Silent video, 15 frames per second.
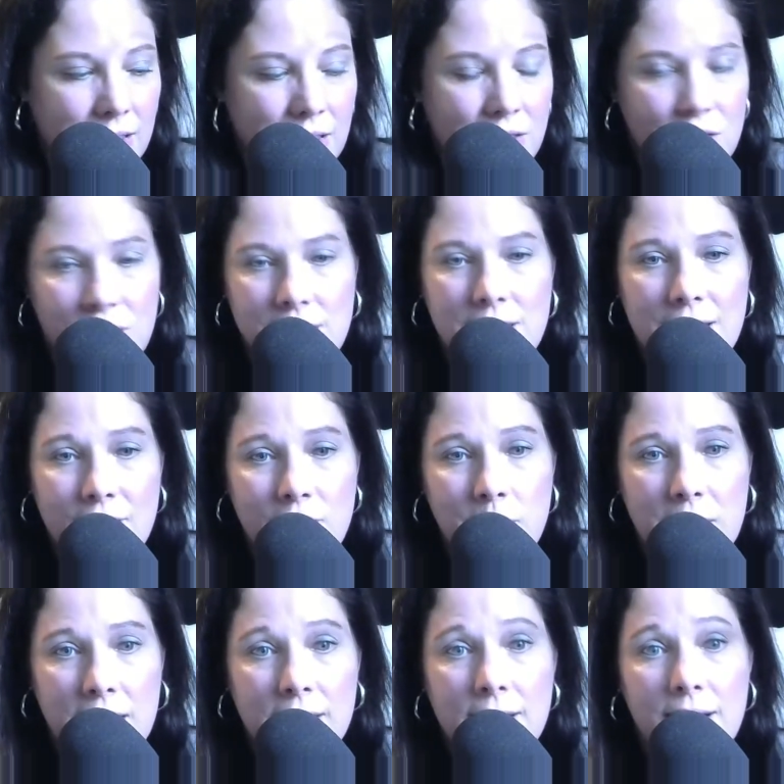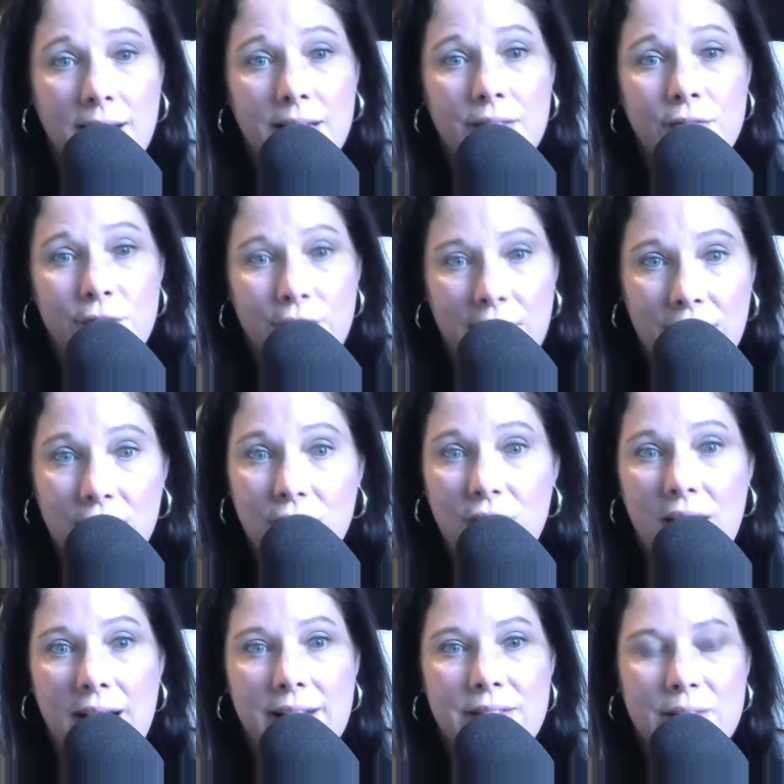she's given me a lot of great
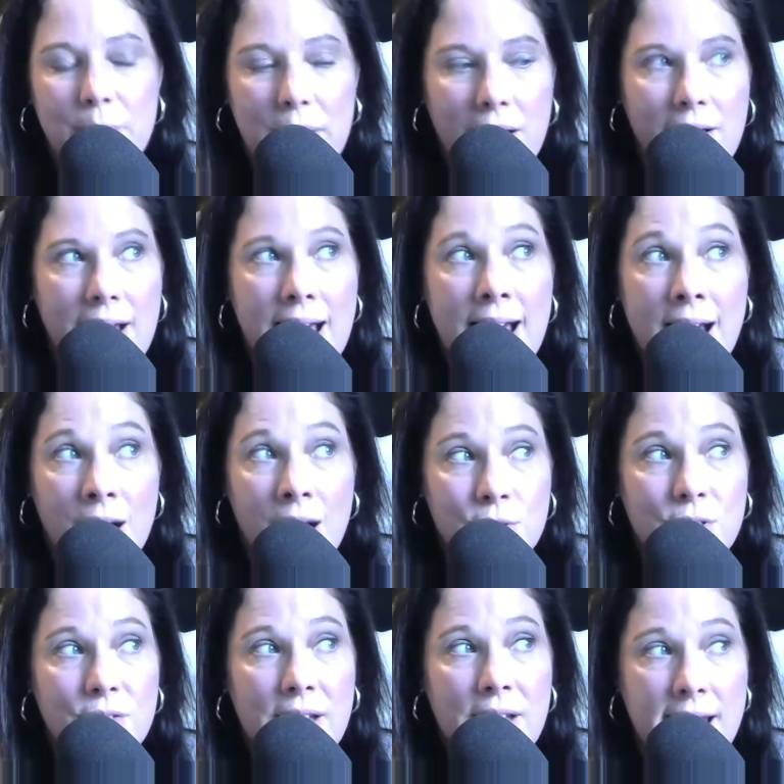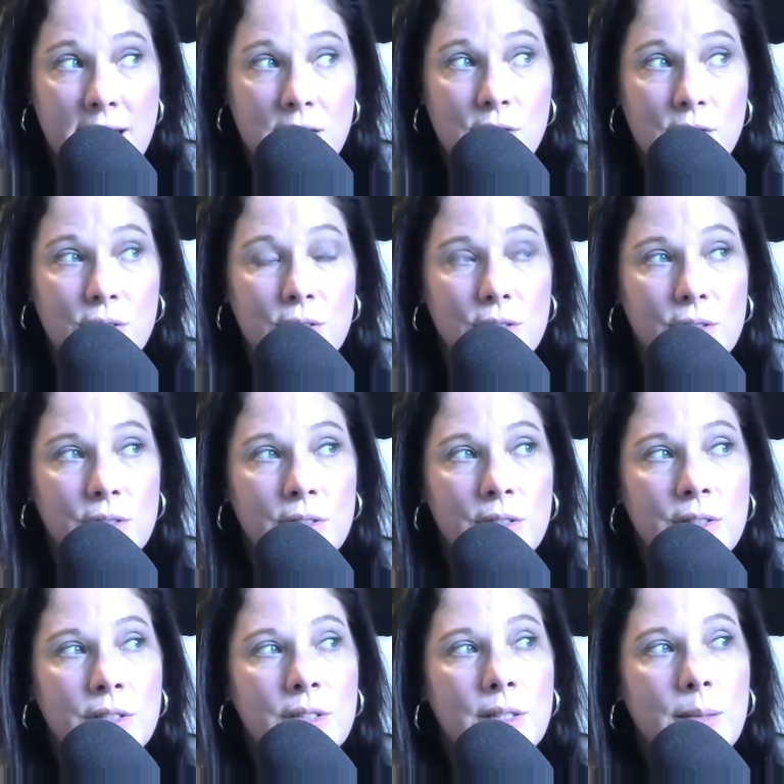advice about how to handle
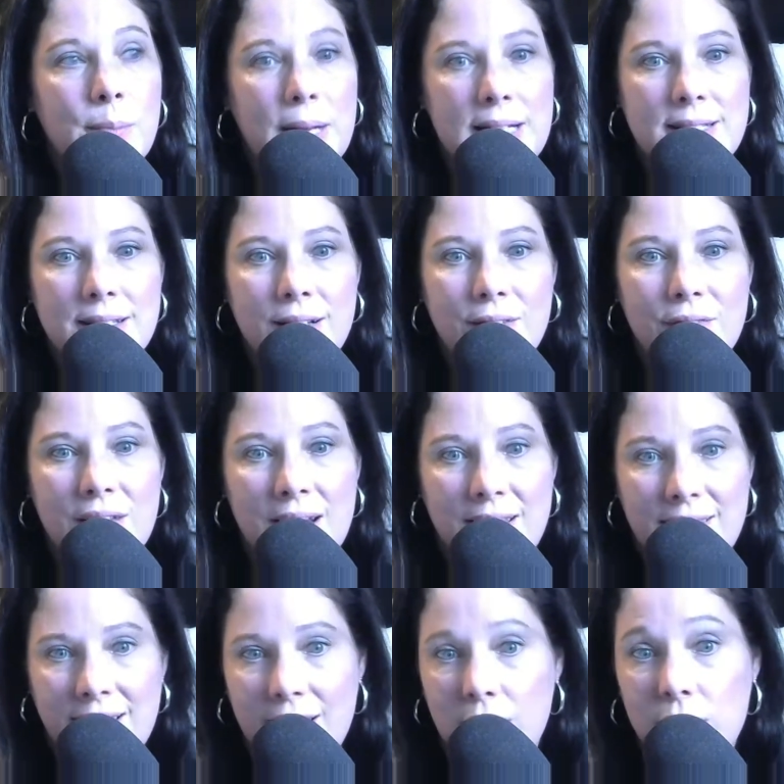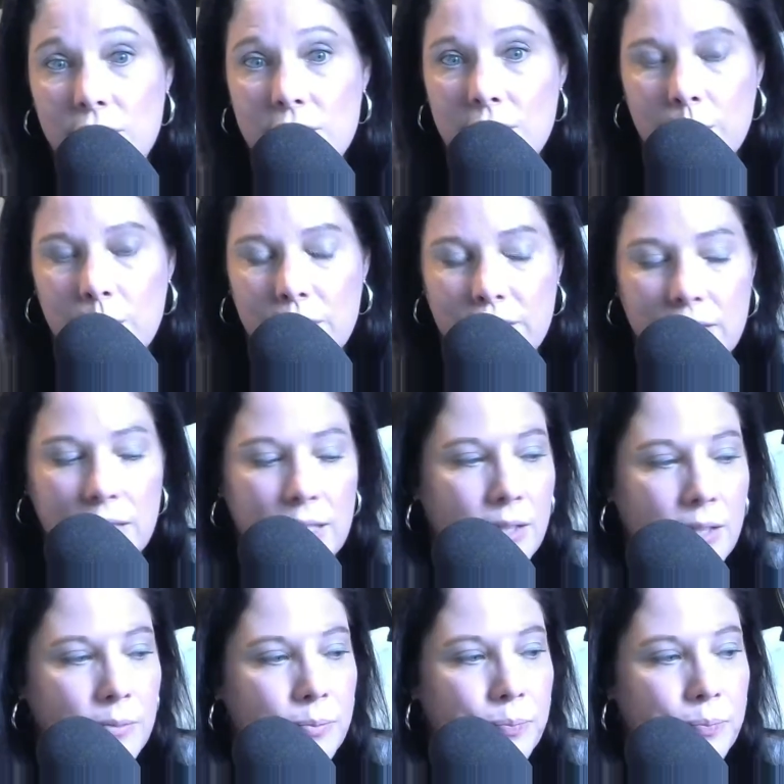myself in the Elvis community.